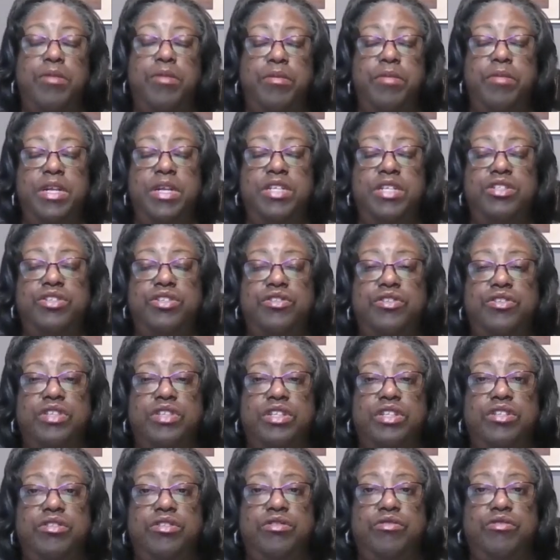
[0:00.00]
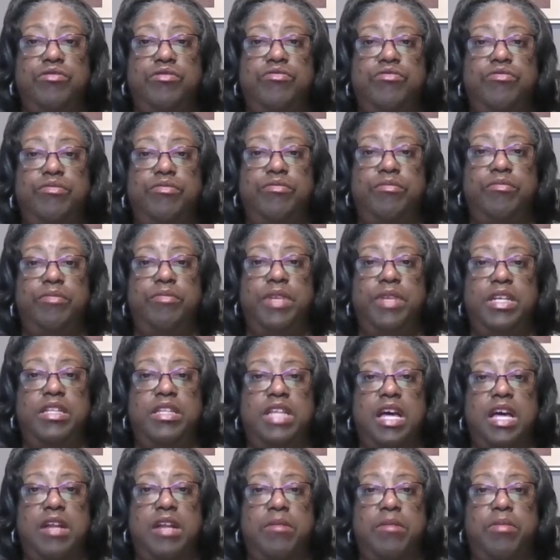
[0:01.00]
But make sure that you
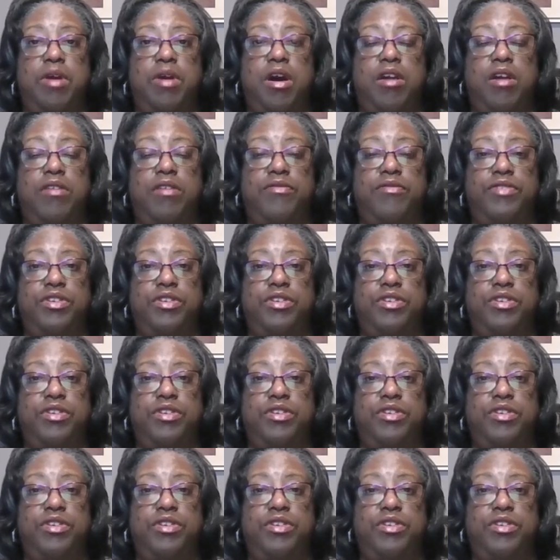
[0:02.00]
make that a part